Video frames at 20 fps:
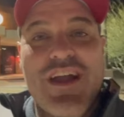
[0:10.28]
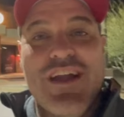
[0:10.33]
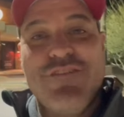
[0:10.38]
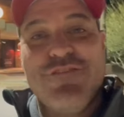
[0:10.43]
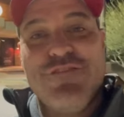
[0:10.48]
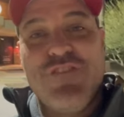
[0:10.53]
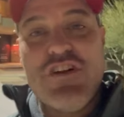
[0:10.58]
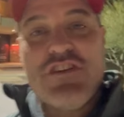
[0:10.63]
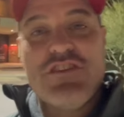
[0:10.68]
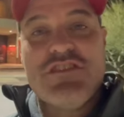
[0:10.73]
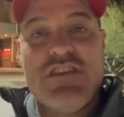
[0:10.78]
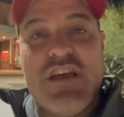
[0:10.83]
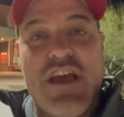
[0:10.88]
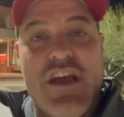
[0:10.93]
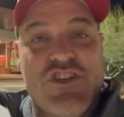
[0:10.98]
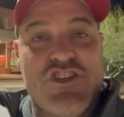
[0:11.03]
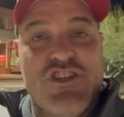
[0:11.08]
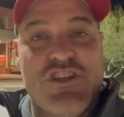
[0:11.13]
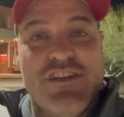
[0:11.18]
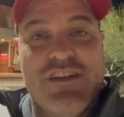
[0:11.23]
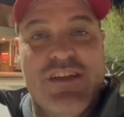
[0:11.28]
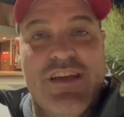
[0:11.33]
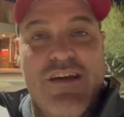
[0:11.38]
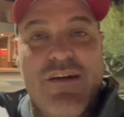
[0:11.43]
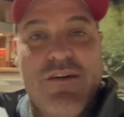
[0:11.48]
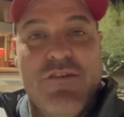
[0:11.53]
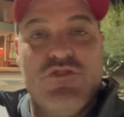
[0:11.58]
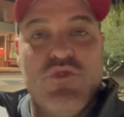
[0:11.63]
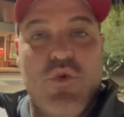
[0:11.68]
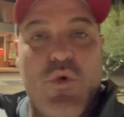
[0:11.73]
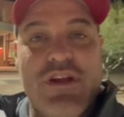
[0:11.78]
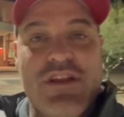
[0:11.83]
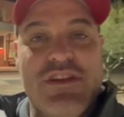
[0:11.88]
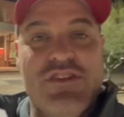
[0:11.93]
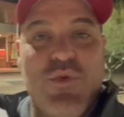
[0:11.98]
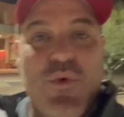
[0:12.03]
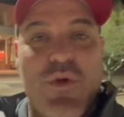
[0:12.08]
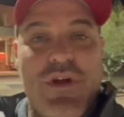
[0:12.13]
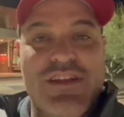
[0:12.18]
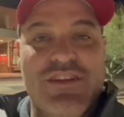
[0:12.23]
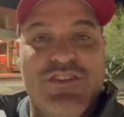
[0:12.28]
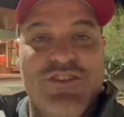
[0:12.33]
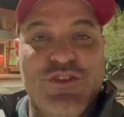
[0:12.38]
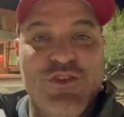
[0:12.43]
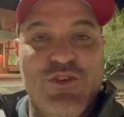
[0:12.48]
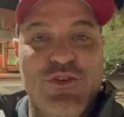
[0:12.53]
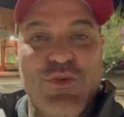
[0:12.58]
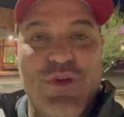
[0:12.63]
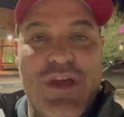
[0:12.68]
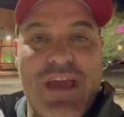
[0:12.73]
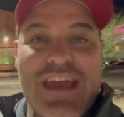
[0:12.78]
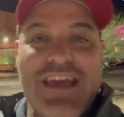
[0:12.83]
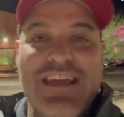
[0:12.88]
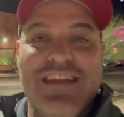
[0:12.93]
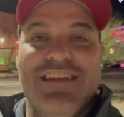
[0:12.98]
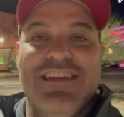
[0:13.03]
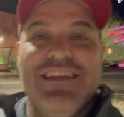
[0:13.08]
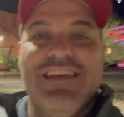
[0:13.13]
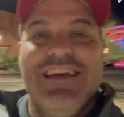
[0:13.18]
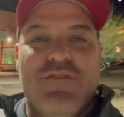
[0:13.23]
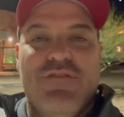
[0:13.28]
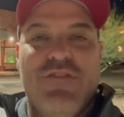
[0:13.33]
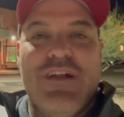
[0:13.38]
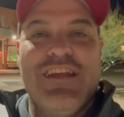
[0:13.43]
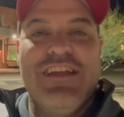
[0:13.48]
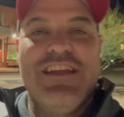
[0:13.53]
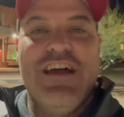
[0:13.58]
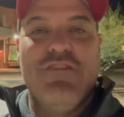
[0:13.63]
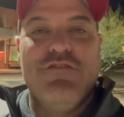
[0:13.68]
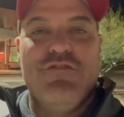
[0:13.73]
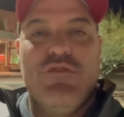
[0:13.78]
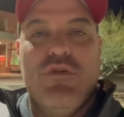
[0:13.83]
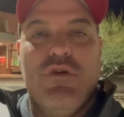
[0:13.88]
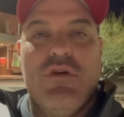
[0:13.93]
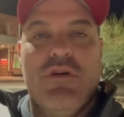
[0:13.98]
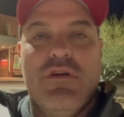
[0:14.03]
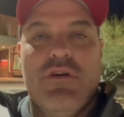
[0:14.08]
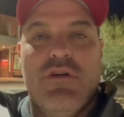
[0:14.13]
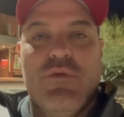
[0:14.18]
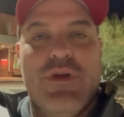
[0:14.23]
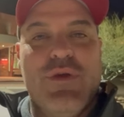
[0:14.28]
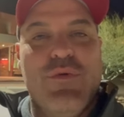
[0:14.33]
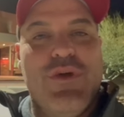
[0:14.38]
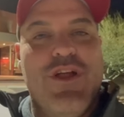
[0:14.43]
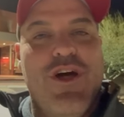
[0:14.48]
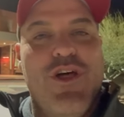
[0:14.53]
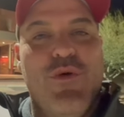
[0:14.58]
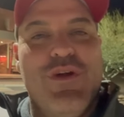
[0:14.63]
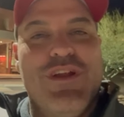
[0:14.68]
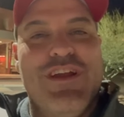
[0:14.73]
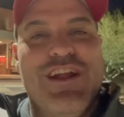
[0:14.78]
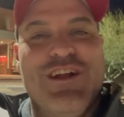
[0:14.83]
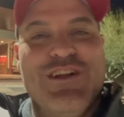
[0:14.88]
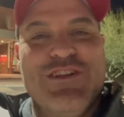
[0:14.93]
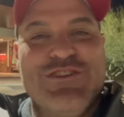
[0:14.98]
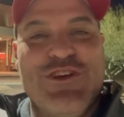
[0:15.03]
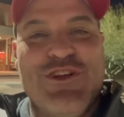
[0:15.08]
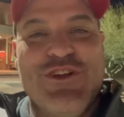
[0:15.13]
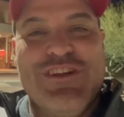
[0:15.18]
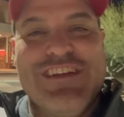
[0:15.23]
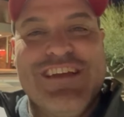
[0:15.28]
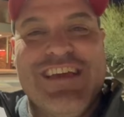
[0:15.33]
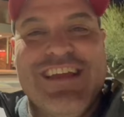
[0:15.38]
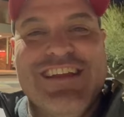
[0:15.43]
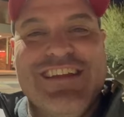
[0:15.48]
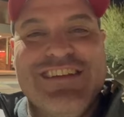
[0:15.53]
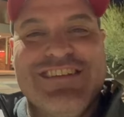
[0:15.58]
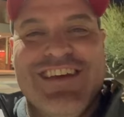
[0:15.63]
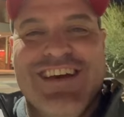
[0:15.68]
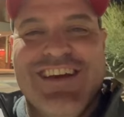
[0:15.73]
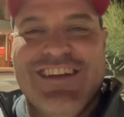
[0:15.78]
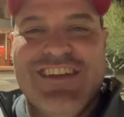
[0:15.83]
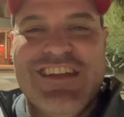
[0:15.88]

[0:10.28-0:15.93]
our first session of 2022 in. Funny enough, we went all the way to Arizona to get it done.